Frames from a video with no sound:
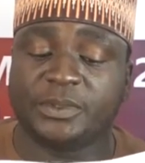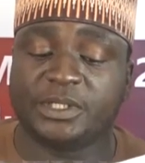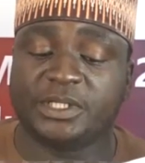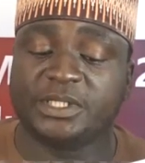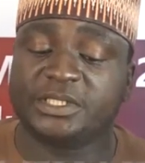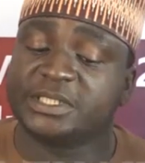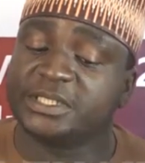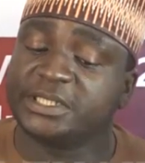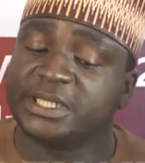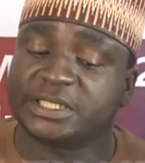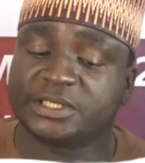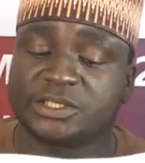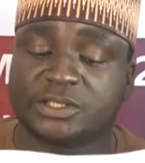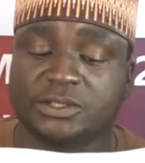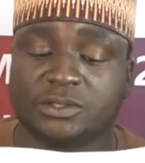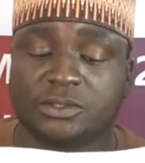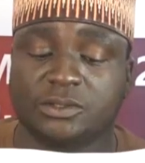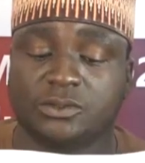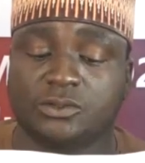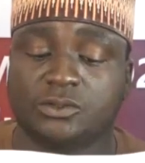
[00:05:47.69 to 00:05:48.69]
incidents
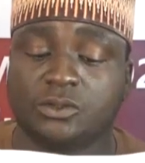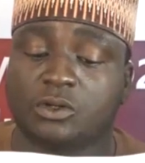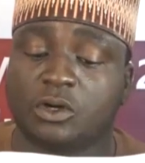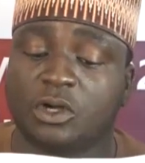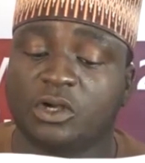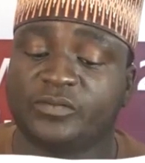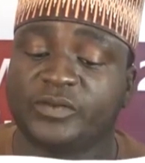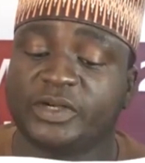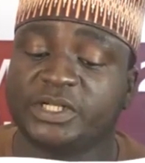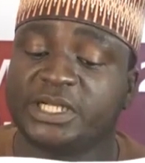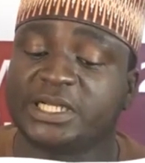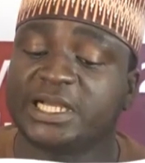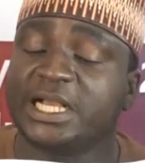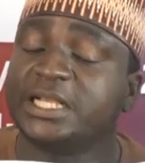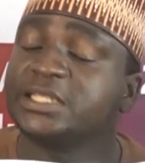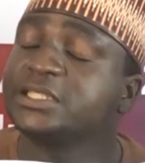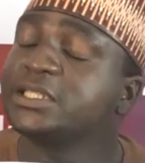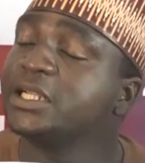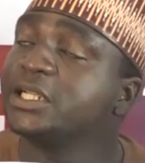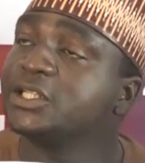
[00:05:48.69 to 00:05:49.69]
to call for the
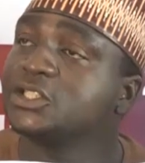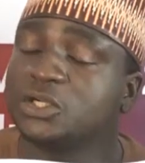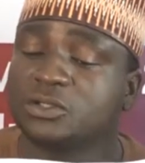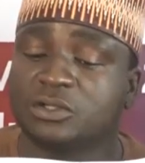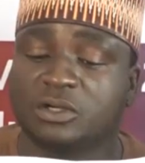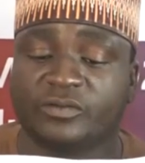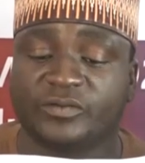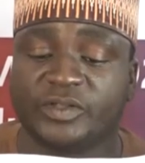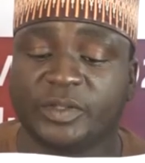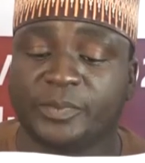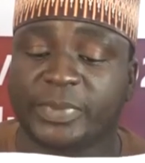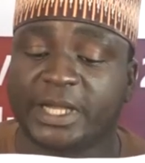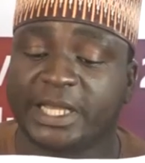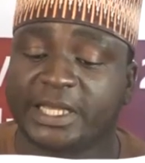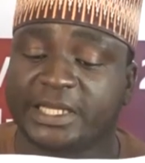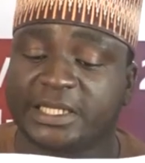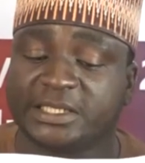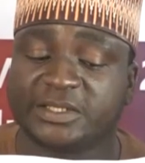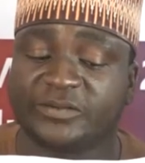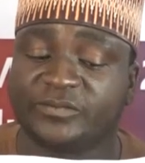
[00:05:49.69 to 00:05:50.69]
cancellation of the
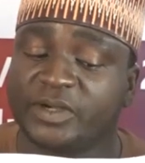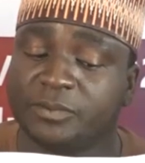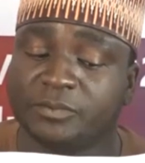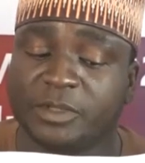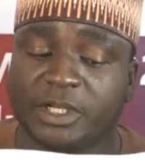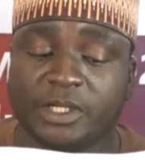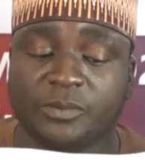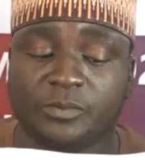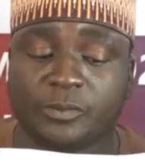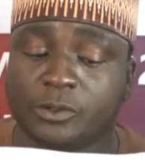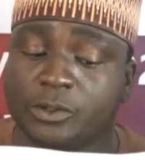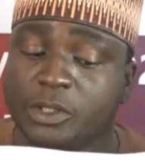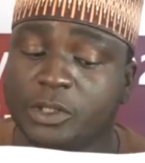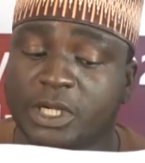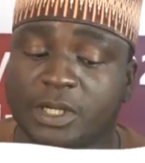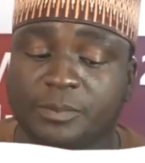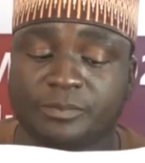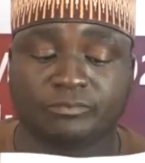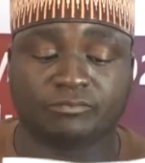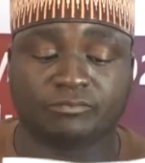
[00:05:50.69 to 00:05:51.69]
Brekete family program